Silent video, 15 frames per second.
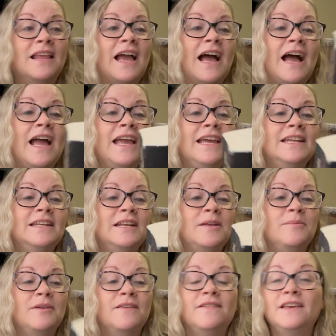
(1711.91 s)
I ended
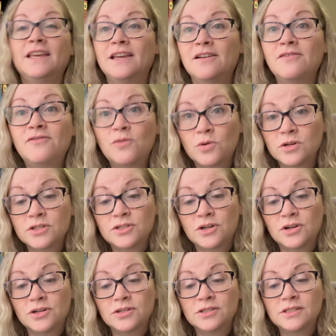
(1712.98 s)
up giving it 4
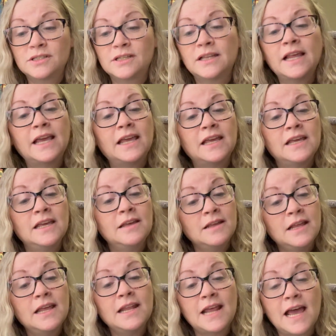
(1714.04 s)
stars. Like,
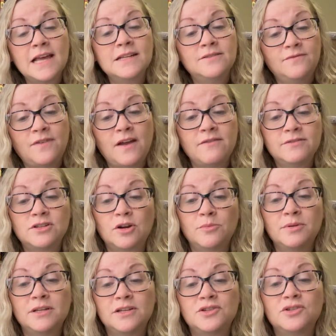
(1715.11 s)
it had 5-star
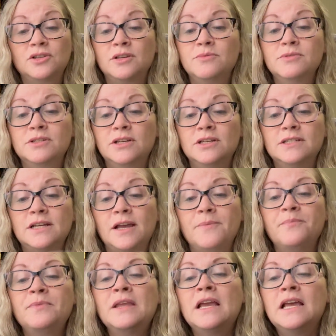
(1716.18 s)
potential. It was a good time.
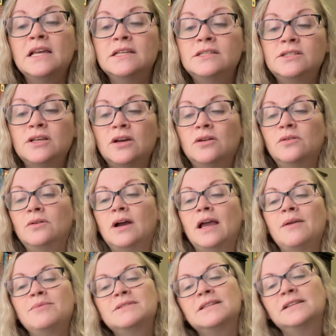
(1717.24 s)
So
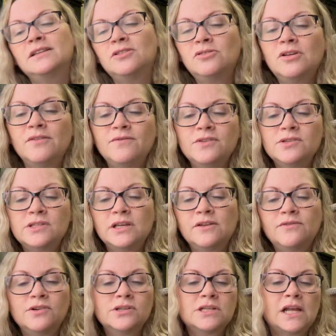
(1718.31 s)
it was a little confusing at
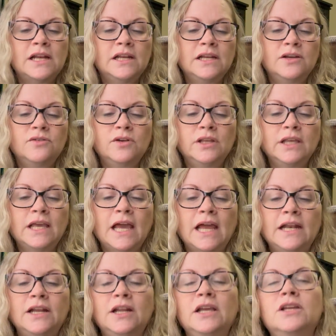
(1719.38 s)
first. I didn't really
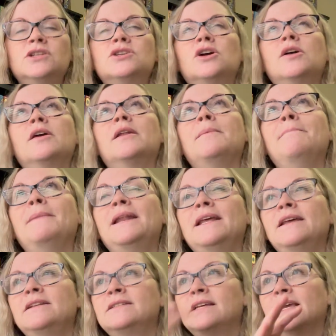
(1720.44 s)
it took it a
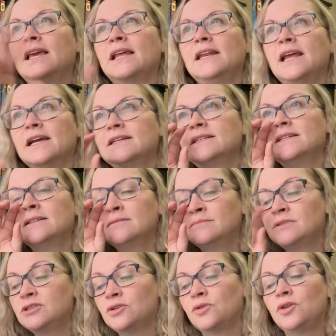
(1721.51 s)
minute to connect them.
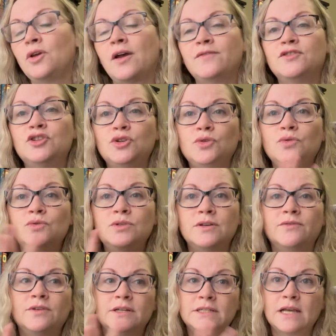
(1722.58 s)
So you have 2
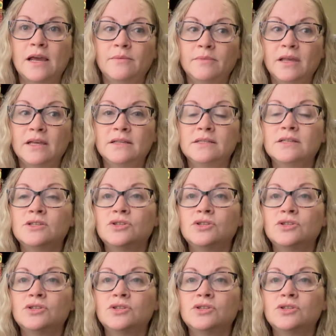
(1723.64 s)
different timelines.